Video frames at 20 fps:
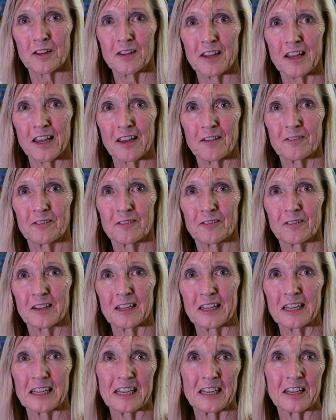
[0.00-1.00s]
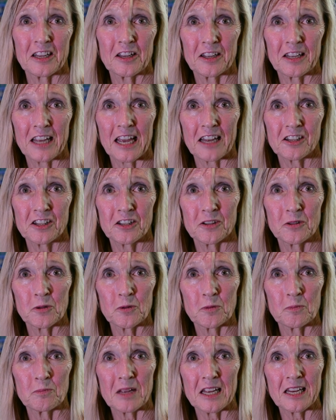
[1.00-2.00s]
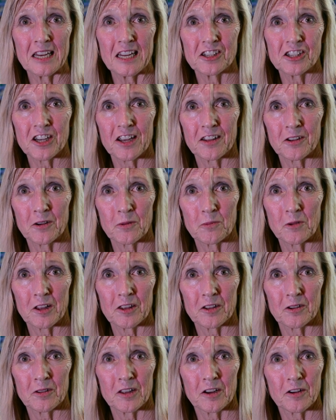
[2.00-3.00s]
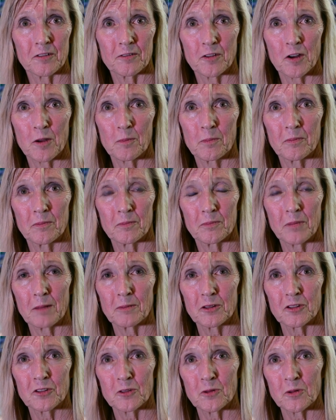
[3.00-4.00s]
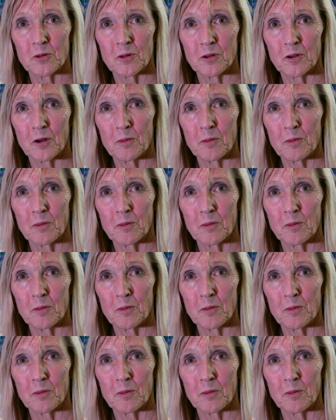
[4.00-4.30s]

that they get to meet each other, whether they're from public school